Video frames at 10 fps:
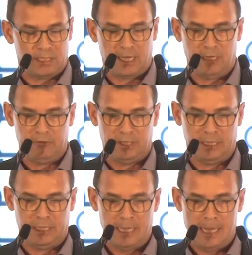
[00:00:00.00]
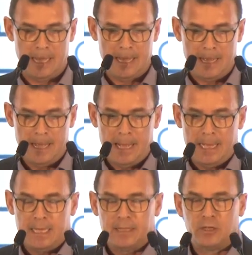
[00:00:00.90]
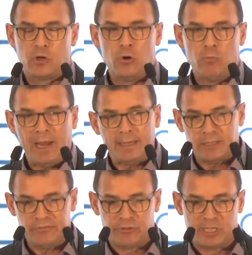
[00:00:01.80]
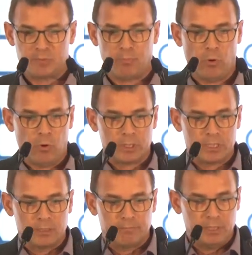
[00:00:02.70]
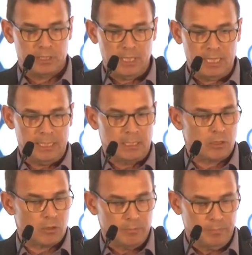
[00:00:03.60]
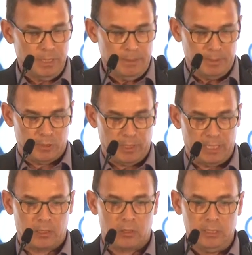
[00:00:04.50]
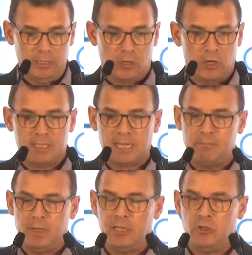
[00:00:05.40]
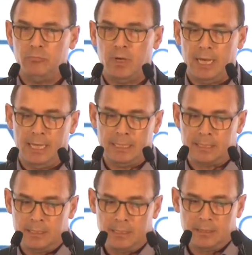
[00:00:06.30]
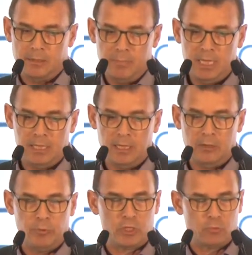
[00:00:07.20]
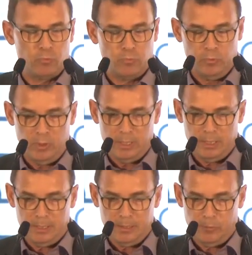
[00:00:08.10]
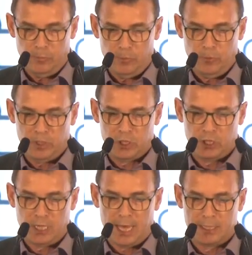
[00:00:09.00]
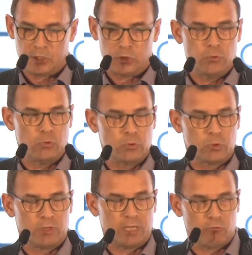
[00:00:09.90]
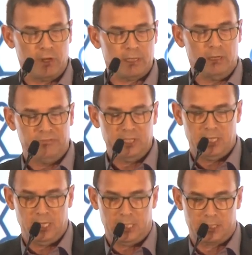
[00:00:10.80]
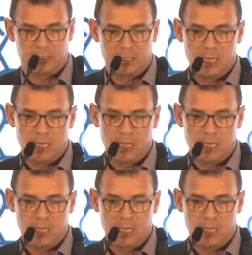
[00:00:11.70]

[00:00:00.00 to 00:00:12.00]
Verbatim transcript: in Kelvin, the convective transport in the, between the contact medium and the media which, uh, which has to, to get rid of the heat